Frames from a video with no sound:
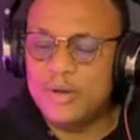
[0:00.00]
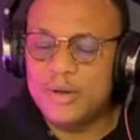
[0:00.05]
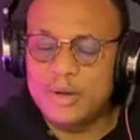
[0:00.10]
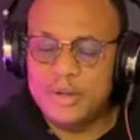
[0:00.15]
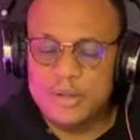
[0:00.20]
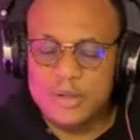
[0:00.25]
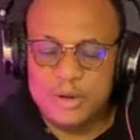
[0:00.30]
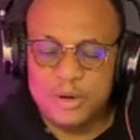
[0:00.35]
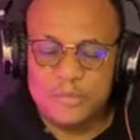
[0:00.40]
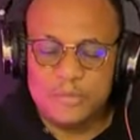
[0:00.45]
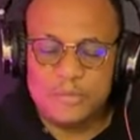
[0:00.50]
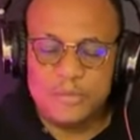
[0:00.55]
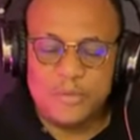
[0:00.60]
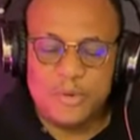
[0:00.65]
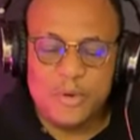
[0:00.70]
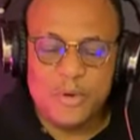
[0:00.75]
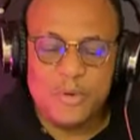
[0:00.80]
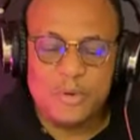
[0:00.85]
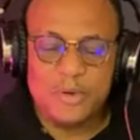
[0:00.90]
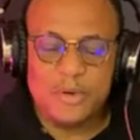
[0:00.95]
or
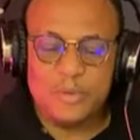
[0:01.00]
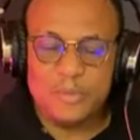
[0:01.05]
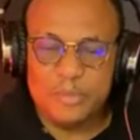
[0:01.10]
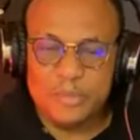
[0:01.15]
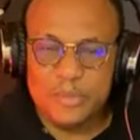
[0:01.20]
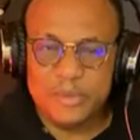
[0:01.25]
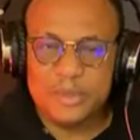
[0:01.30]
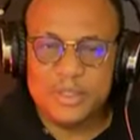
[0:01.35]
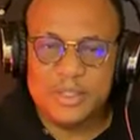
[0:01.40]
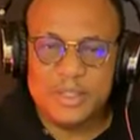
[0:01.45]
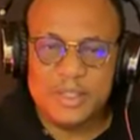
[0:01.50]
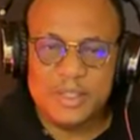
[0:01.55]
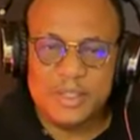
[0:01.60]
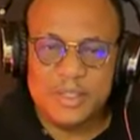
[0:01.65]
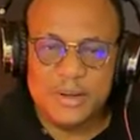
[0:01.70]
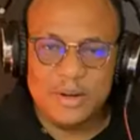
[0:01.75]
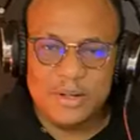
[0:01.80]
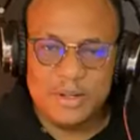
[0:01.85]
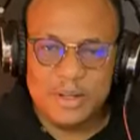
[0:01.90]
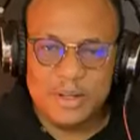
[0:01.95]
your phone
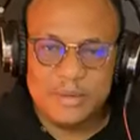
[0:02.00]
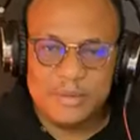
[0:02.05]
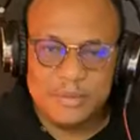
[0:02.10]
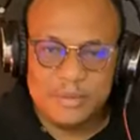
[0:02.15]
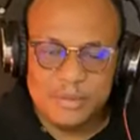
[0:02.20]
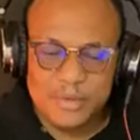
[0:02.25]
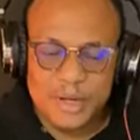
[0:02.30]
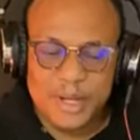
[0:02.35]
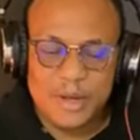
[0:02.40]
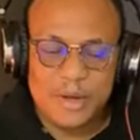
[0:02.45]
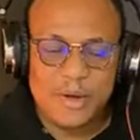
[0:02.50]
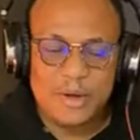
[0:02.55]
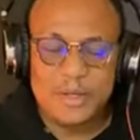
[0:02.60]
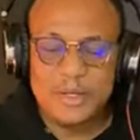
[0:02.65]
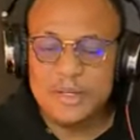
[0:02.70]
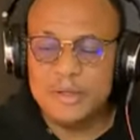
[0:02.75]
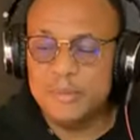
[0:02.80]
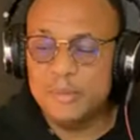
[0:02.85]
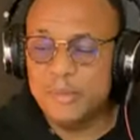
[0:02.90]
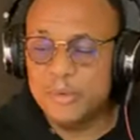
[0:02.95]
put it on a
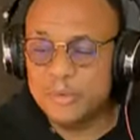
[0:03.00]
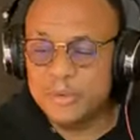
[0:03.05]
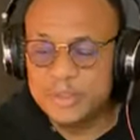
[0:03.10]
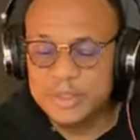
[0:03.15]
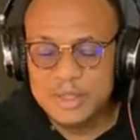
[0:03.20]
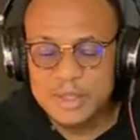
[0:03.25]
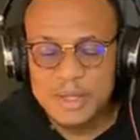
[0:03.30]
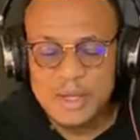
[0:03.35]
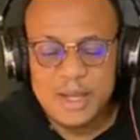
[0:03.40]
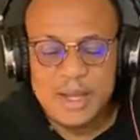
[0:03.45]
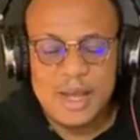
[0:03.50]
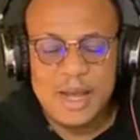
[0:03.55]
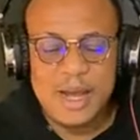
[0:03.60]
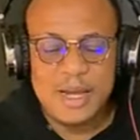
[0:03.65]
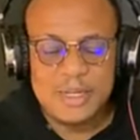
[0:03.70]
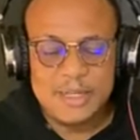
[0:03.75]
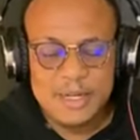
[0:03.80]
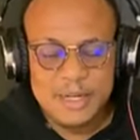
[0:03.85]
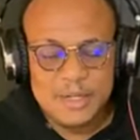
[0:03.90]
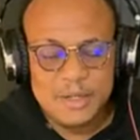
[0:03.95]
recording mode
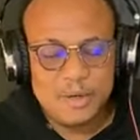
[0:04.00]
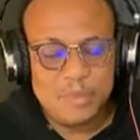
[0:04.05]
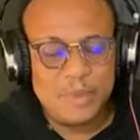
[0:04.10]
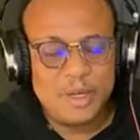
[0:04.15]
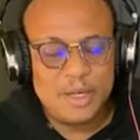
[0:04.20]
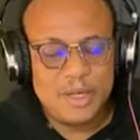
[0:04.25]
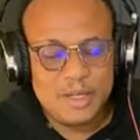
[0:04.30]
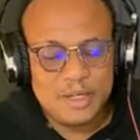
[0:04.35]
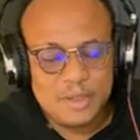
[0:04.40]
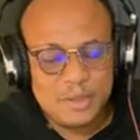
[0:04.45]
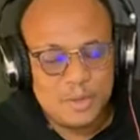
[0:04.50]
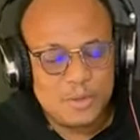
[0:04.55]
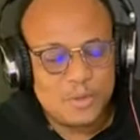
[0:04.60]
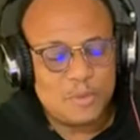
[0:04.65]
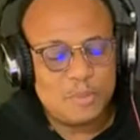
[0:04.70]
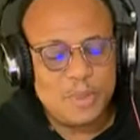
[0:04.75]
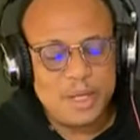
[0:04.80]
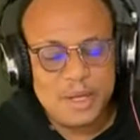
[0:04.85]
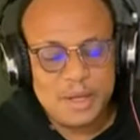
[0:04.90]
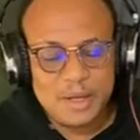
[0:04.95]
and then you
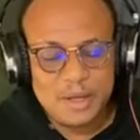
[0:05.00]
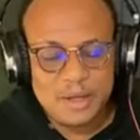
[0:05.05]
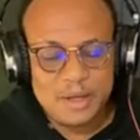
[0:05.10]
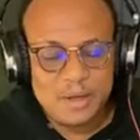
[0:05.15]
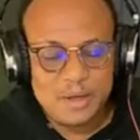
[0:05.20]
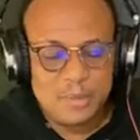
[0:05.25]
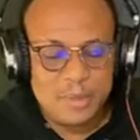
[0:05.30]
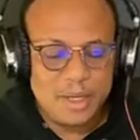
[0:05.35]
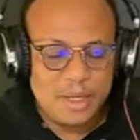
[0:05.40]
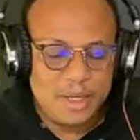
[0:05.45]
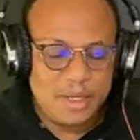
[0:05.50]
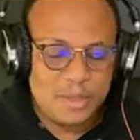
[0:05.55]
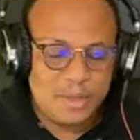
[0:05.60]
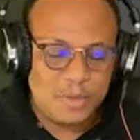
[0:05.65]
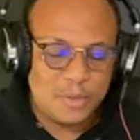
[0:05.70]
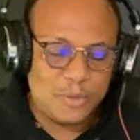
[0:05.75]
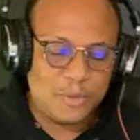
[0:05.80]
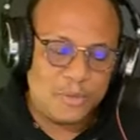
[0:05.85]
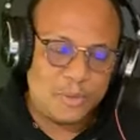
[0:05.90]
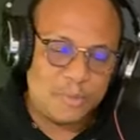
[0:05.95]
begin to speak. You
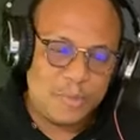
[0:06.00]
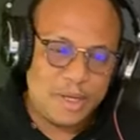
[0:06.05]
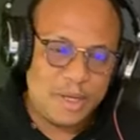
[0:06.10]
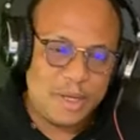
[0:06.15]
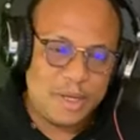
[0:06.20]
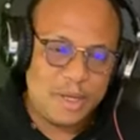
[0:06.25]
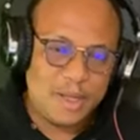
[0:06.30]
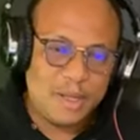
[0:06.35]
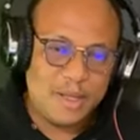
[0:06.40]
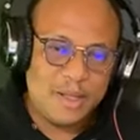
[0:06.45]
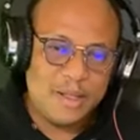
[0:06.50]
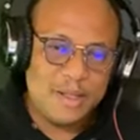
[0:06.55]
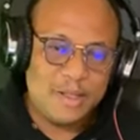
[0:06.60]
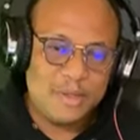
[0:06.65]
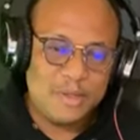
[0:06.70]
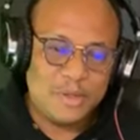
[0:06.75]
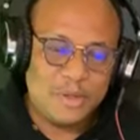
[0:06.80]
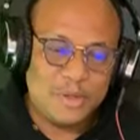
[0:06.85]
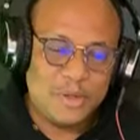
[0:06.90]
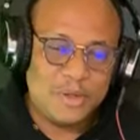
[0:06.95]
begin to speak
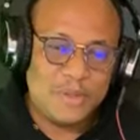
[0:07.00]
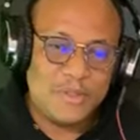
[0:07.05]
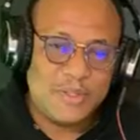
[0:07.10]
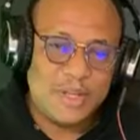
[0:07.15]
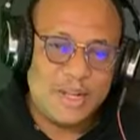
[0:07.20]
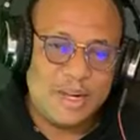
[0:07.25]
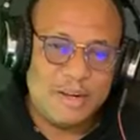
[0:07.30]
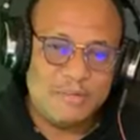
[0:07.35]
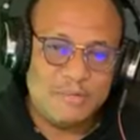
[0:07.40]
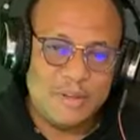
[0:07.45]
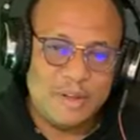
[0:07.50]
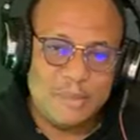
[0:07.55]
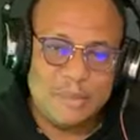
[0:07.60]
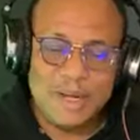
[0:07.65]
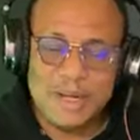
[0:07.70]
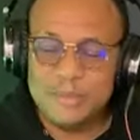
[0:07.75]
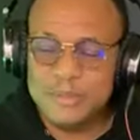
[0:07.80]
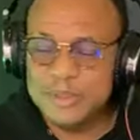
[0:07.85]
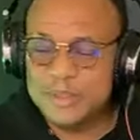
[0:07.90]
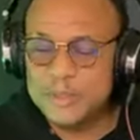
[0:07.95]
to
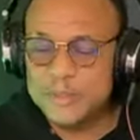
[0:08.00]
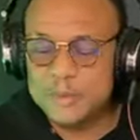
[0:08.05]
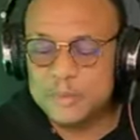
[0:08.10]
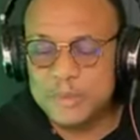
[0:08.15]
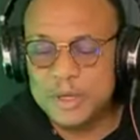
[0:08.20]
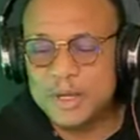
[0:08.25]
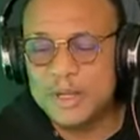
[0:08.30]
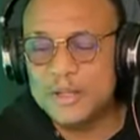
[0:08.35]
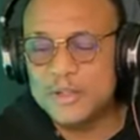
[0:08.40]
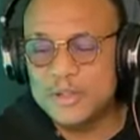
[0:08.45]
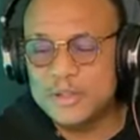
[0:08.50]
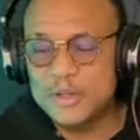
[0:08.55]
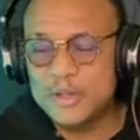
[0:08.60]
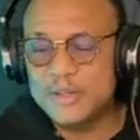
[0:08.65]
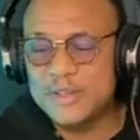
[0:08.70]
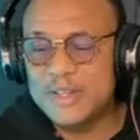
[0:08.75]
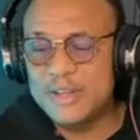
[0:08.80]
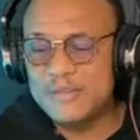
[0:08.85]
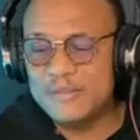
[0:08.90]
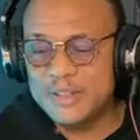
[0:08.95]
yourself. The Bible says,
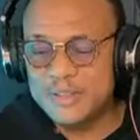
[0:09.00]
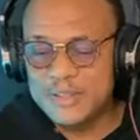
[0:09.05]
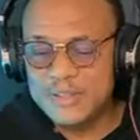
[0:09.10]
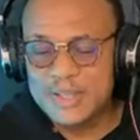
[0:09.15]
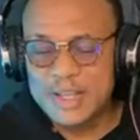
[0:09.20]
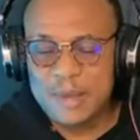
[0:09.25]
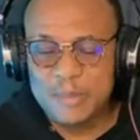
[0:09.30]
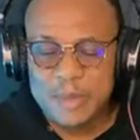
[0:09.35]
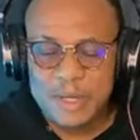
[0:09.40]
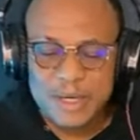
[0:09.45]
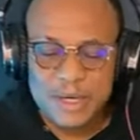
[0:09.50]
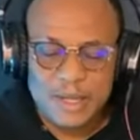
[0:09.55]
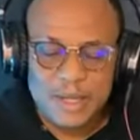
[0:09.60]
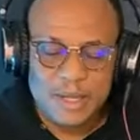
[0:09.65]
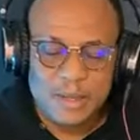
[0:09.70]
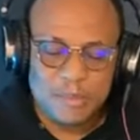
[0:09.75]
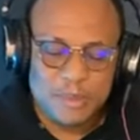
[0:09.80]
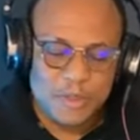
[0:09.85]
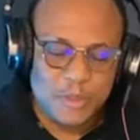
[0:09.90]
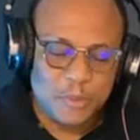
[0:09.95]
speaking to yourself in
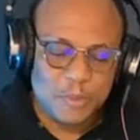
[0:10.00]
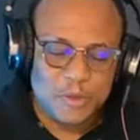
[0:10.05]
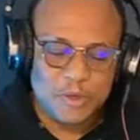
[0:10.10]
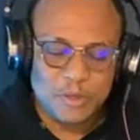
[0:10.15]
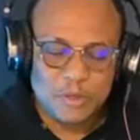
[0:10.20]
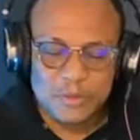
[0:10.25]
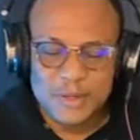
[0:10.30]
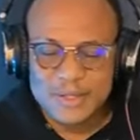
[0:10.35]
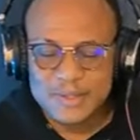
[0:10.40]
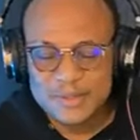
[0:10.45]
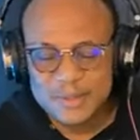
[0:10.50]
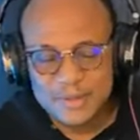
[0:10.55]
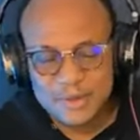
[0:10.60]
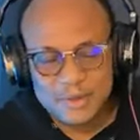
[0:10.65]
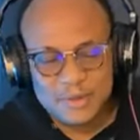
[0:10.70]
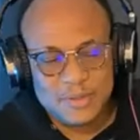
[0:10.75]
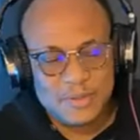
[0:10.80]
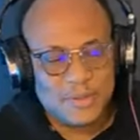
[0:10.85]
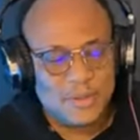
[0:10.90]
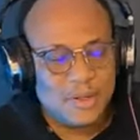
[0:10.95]
psalm, in hymn, in
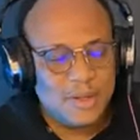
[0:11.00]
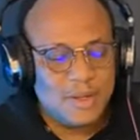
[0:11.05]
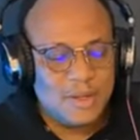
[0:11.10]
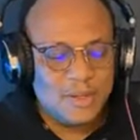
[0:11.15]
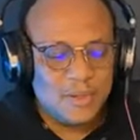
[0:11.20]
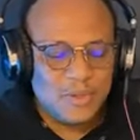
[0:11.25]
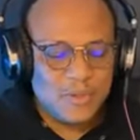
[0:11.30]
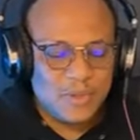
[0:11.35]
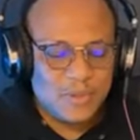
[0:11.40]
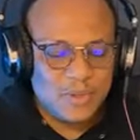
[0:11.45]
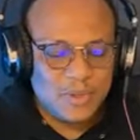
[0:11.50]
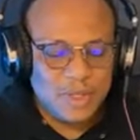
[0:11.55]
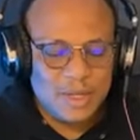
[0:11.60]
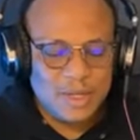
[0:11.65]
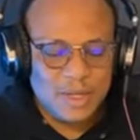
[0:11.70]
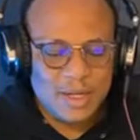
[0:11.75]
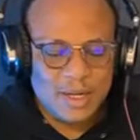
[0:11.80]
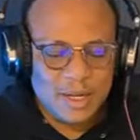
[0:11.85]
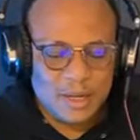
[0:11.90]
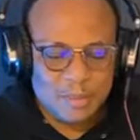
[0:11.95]
spiritual songs,
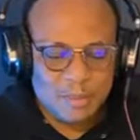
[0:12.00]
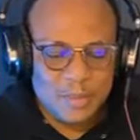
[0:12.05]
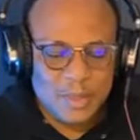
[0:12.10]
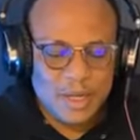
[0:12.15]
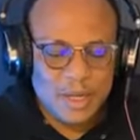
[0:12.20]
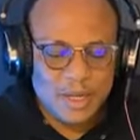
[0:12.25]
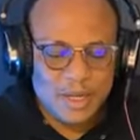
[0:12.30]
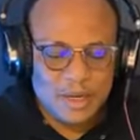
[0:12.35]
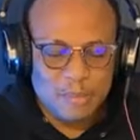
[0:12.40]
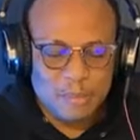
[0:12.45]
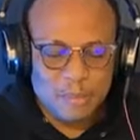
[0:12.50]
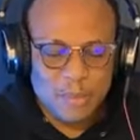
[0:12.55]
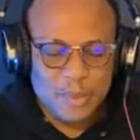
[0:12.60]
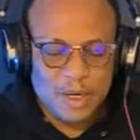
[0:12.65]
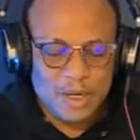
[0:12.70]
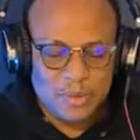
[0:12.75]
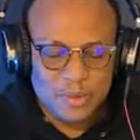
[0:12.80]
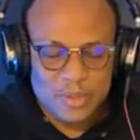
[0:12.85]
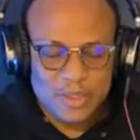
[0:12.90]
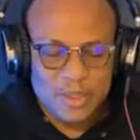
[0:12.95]
singing
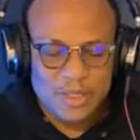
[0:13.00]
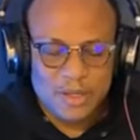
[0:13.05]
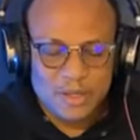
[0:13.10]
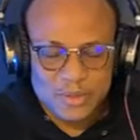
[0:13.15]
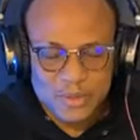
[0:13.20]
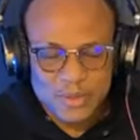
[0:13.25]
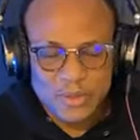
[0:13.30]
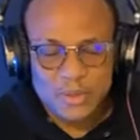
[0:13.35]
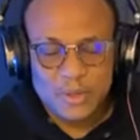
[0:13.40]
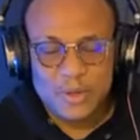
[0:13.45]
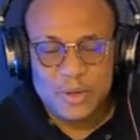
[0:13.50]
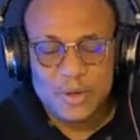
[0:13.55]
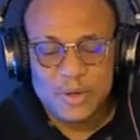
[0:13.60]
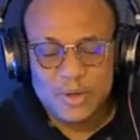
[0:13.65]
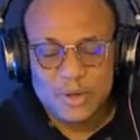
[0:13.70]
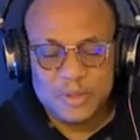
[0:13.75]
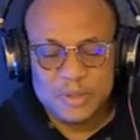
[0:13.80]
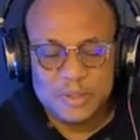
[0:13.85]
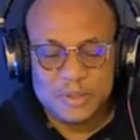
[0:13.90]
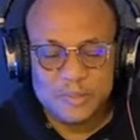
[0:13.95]
making melody unto
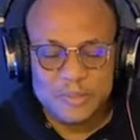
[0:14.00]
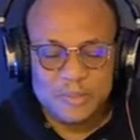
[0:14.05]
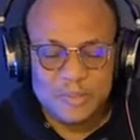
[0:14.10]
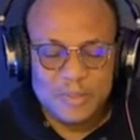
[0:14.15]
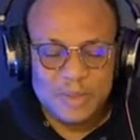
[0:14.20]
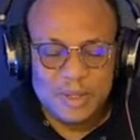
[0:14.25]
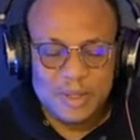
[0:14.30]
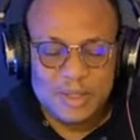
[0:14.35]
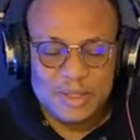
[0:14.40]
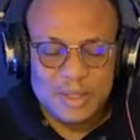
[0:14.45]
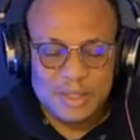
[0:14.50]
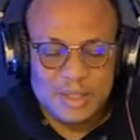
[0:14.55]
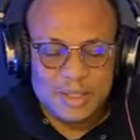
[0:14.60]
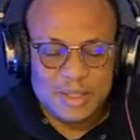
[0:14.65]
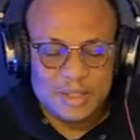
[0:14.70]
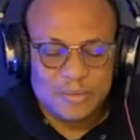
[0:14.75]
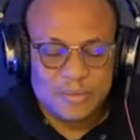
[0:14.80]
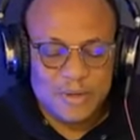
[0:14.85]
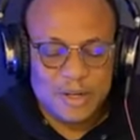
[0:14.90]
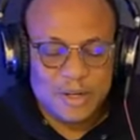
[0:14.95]
the Lord.
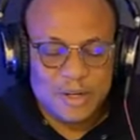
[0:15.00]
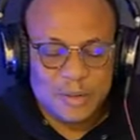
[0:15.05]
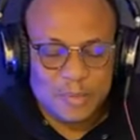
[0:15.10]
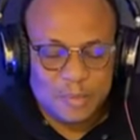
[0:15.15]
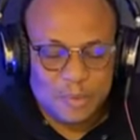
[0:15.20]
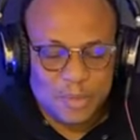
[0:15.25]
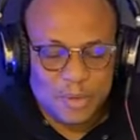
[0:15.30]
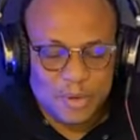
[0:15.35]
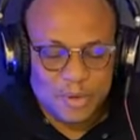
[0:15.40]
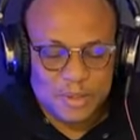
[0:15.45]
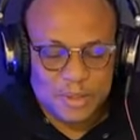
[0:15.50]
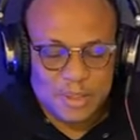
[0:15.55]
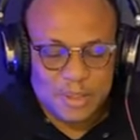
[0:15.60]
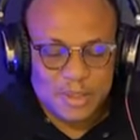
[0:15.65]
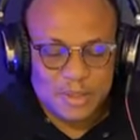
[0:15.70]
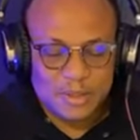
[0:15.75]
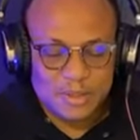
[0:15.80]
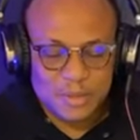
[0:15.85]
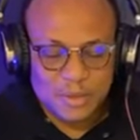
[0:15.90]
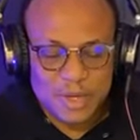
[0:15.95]
This is very
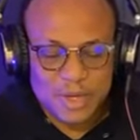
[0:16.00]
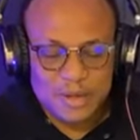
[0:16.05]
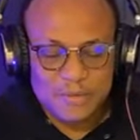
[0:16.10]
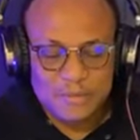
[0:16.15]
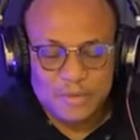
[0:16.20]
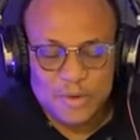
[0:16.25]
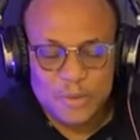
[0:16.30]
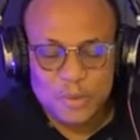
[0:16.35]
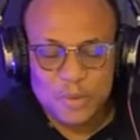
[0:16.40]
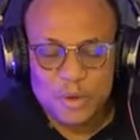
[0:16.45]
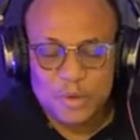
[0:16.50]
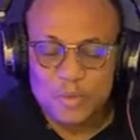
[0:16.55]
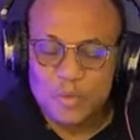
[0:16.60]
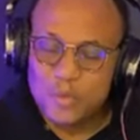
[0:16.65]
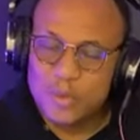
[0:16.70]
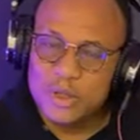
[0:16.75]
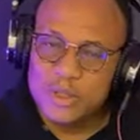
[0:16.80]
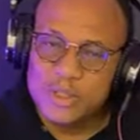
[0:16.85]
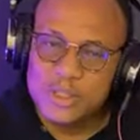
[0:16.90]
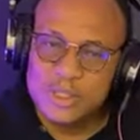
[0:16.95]
important to
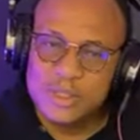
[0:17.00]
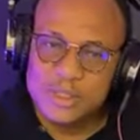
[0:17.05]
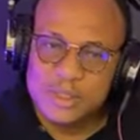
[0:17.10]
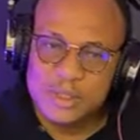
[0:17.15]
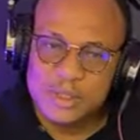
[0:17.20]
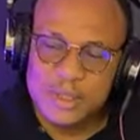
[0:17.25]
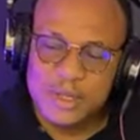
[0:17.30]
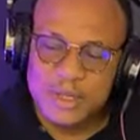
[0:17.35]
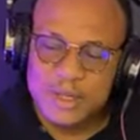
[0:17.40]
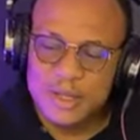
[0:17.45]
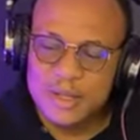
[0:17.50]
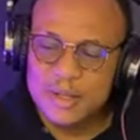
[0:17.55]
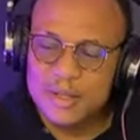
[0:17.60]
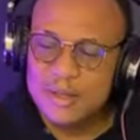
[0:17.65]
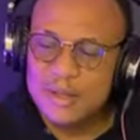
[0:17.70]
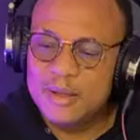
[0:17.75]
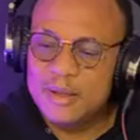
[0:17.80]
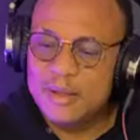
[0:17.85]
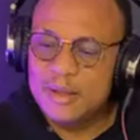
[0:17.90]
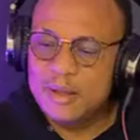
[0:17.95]
everyone watching
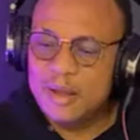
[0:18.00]
today.